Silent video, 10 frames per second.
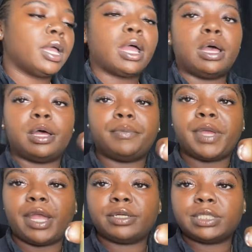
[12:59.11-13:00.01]
um,
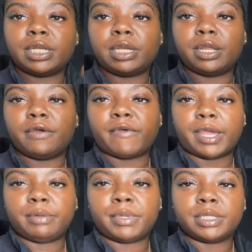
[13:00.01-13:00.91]
hair, skin, and nail
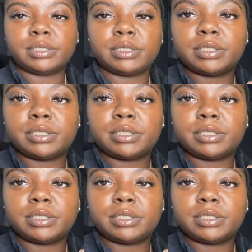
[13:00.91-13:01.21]
vitamins